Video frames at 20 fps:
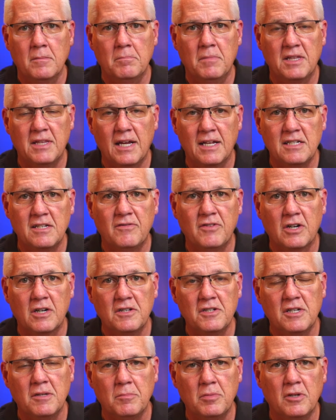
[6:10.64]
But that's a very
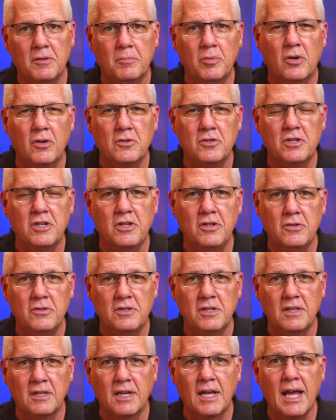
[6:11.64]
simple approach to
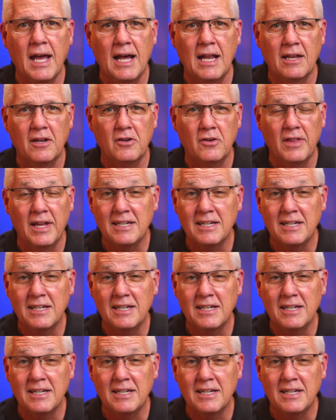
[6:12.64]
using the calendar.